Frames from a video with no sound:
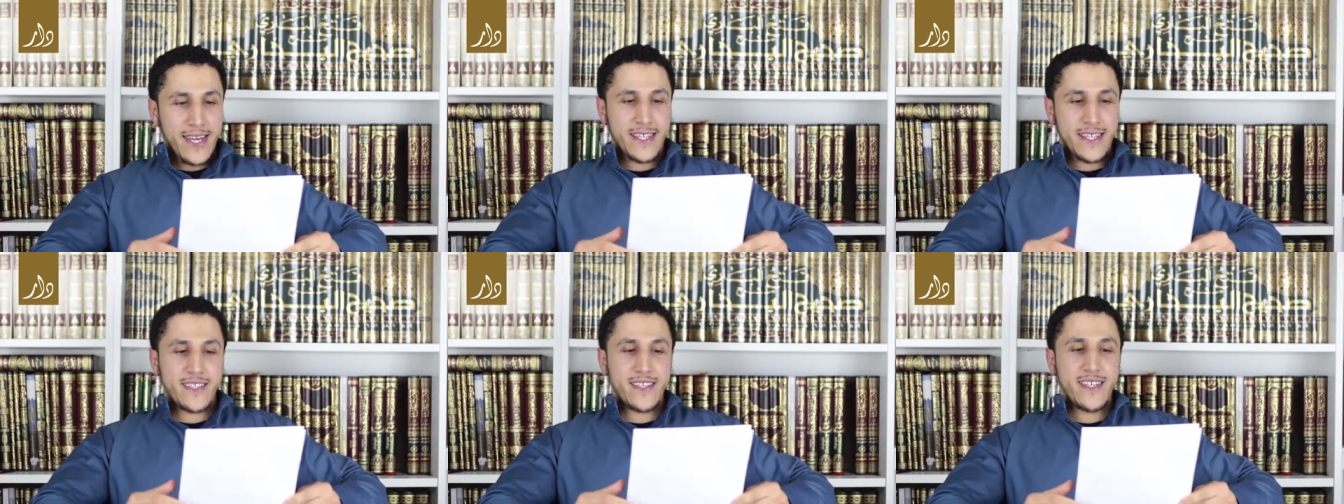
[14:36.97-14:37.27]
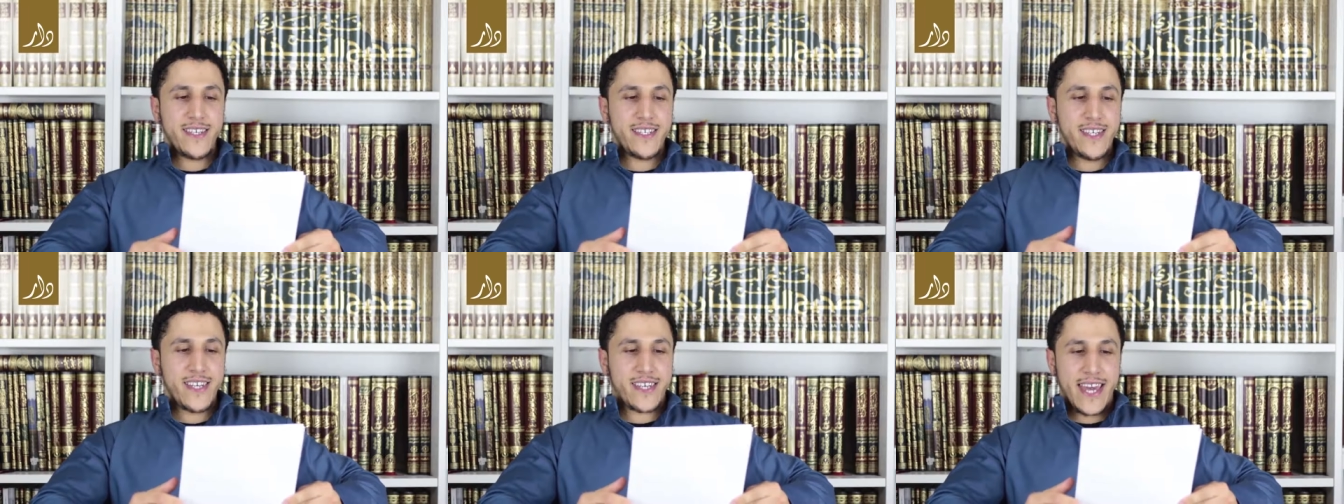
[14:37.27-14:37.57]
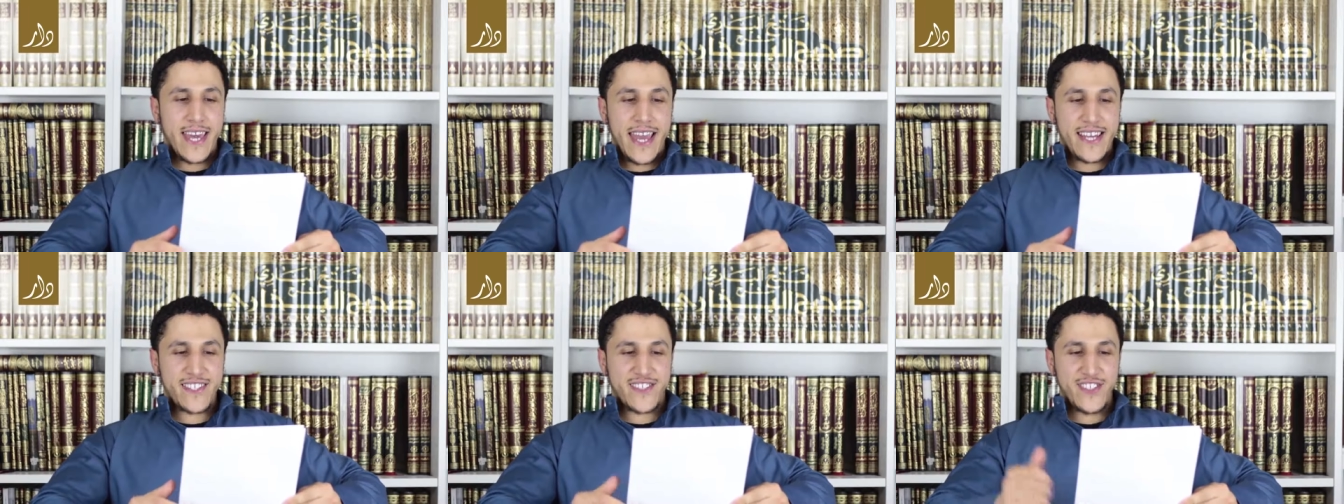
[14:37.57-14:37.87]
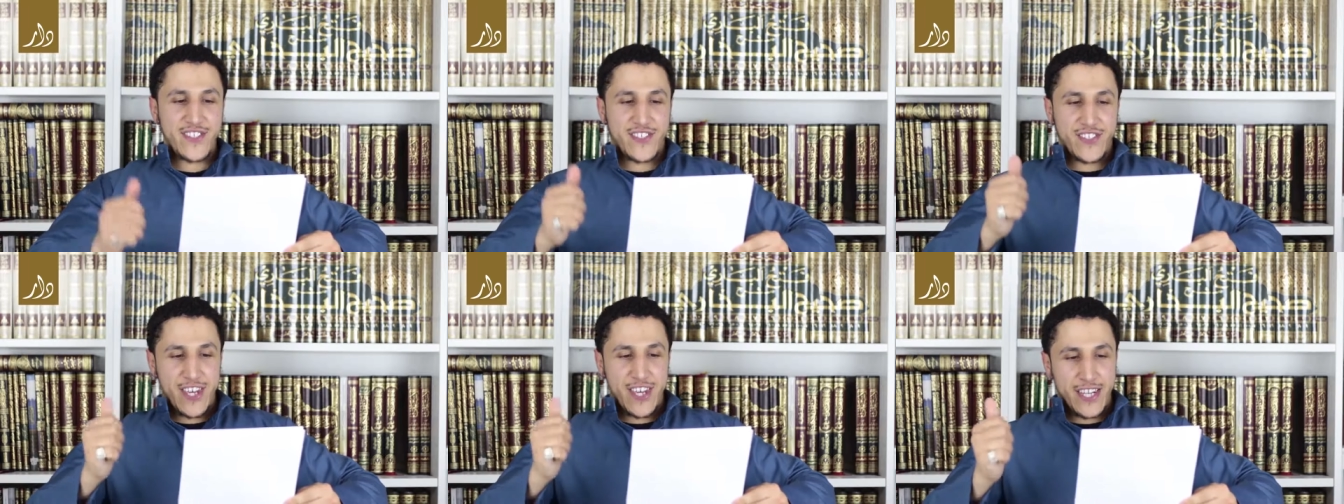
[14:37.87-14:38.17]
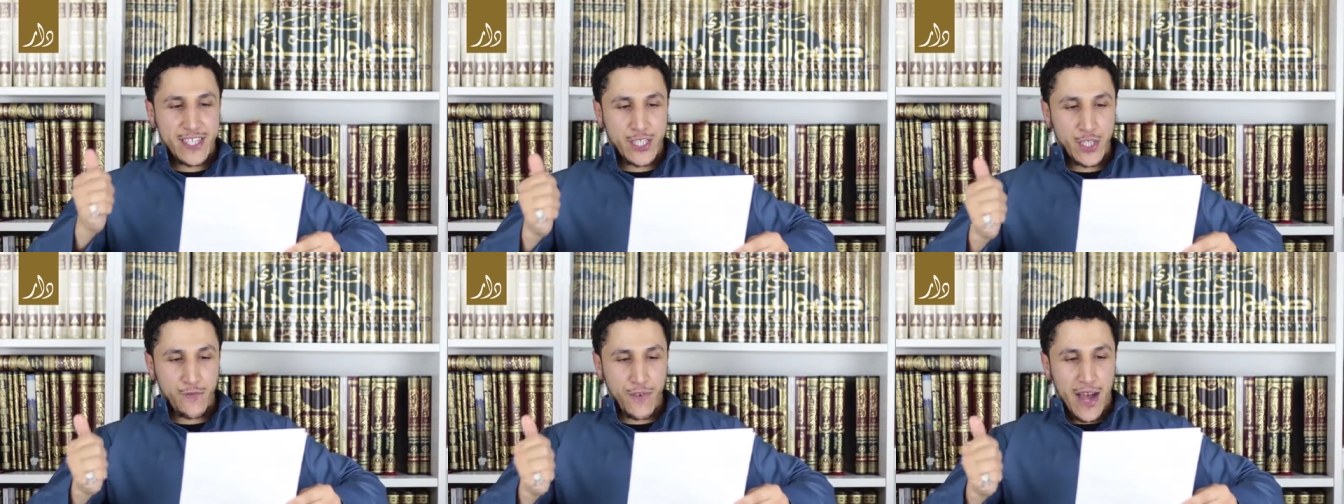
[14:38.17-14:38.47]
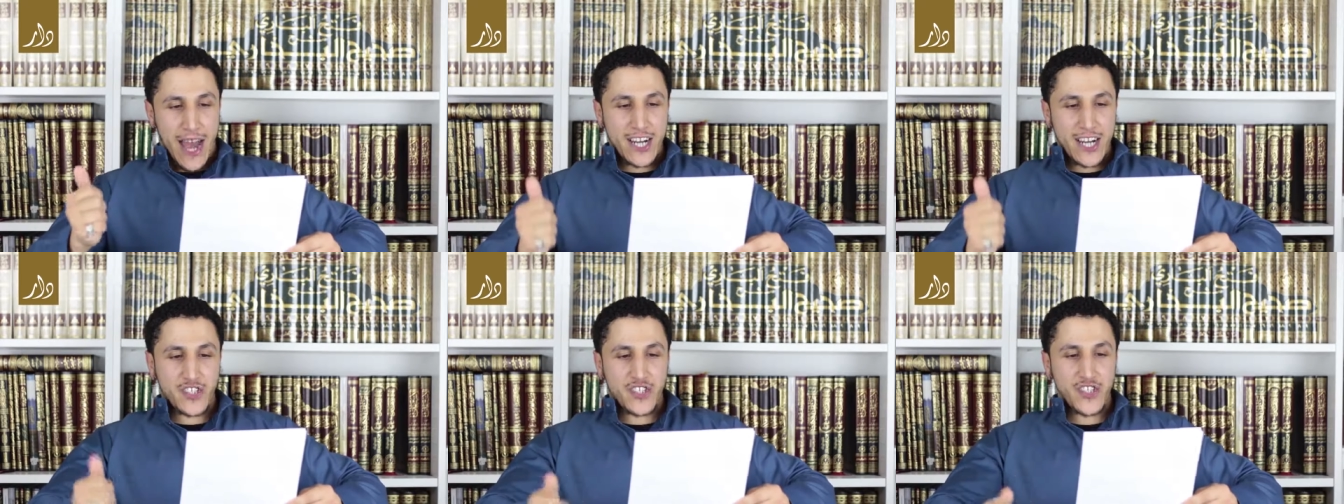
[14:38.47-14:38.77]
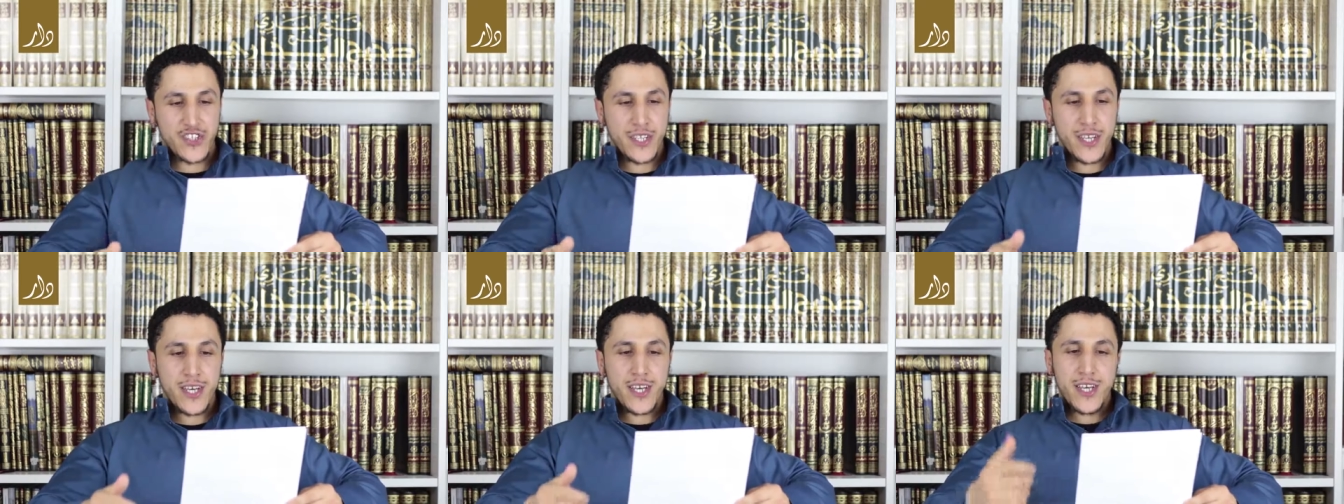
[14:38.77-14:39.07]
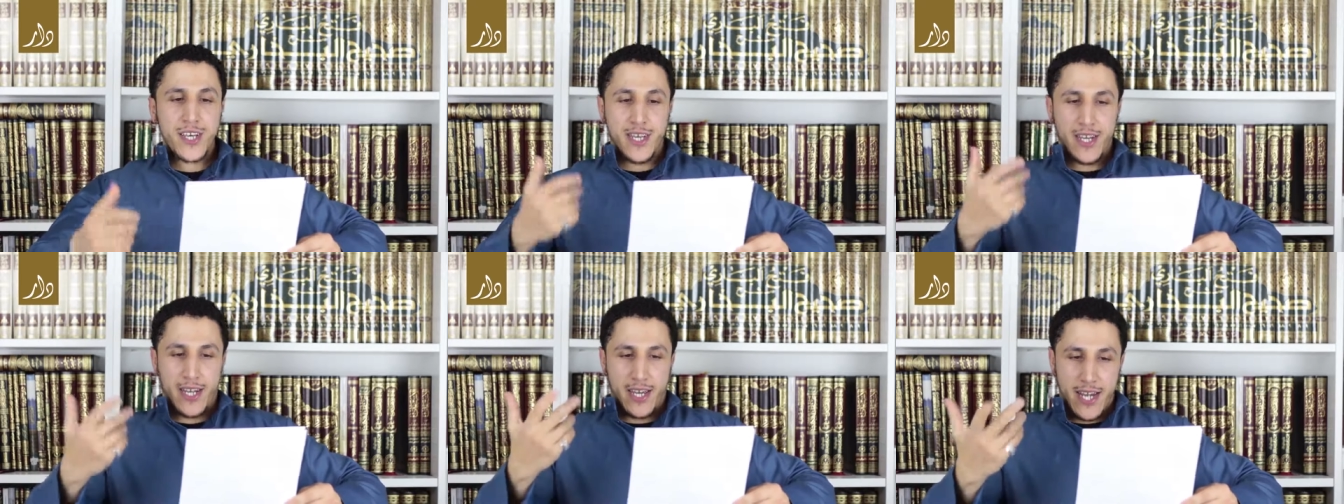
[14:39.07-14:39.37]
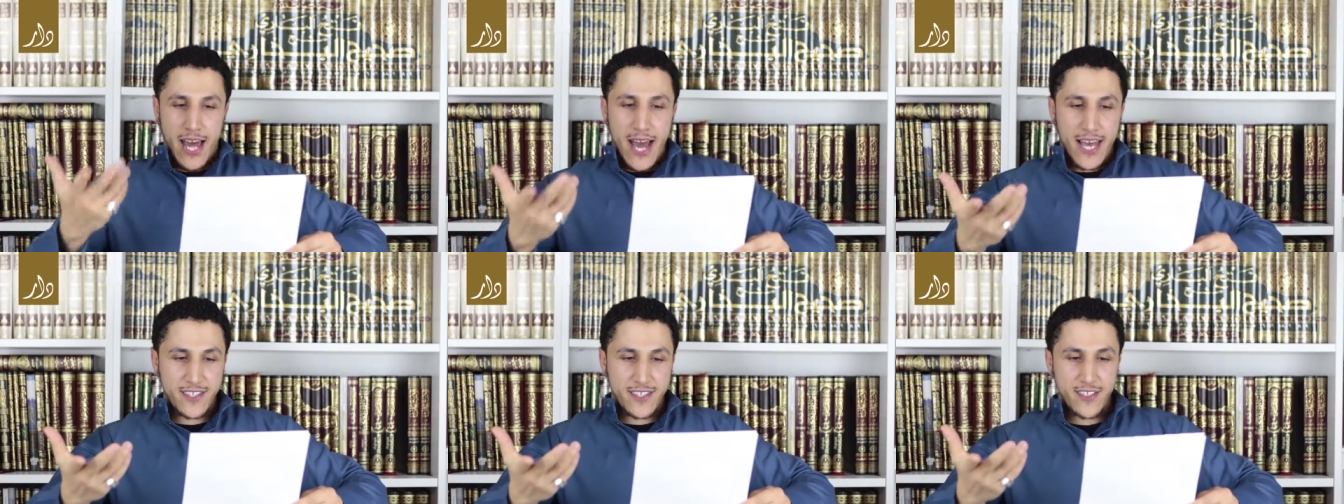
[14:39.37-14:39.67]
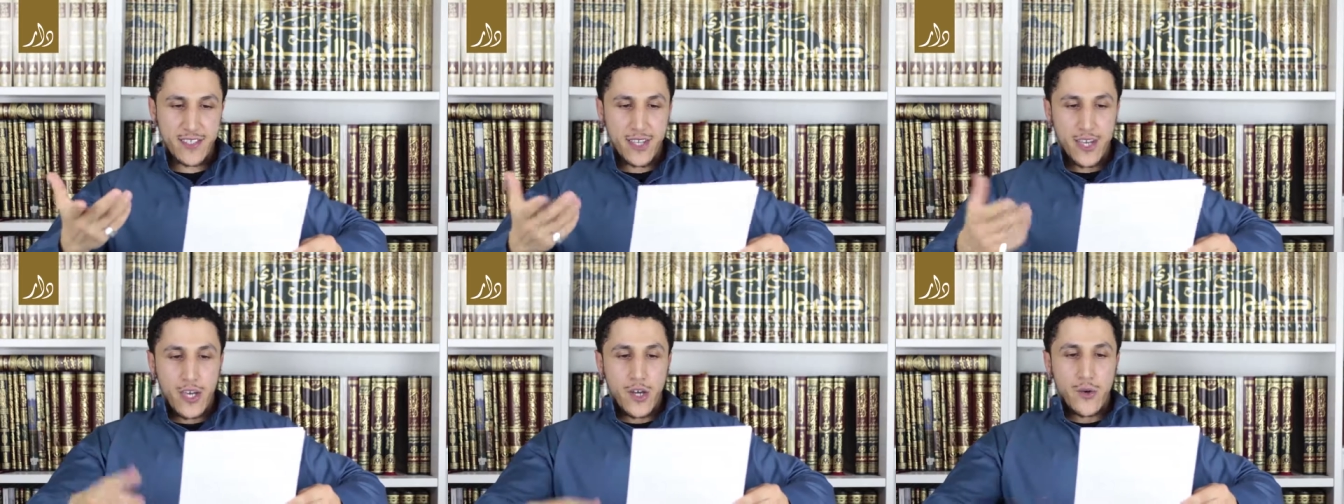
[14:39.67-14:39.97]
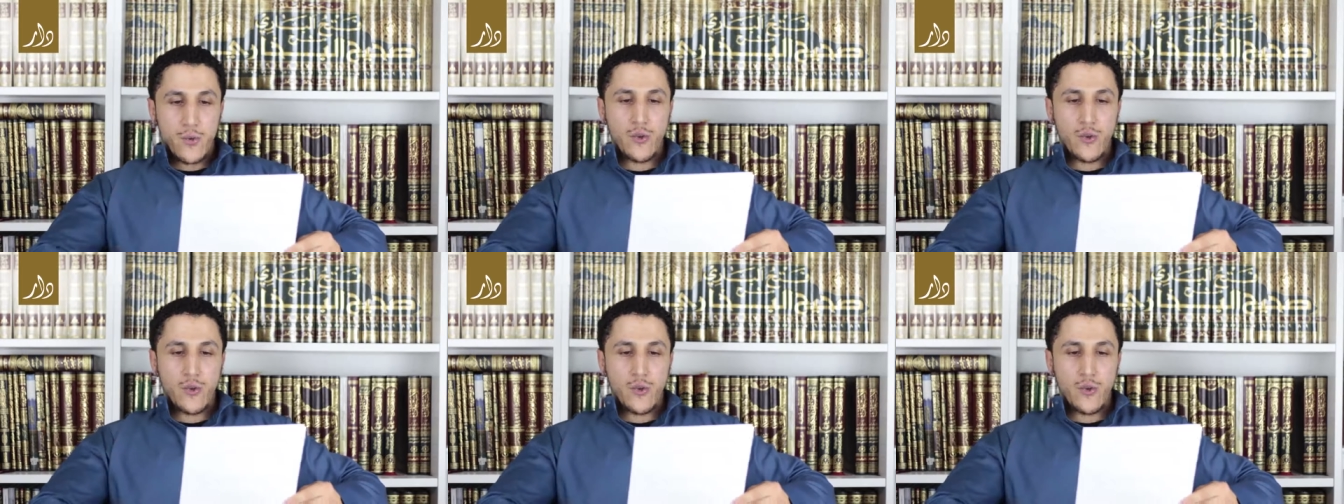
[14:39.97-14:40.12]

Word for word: It indicates sincerity of action, ikhlas,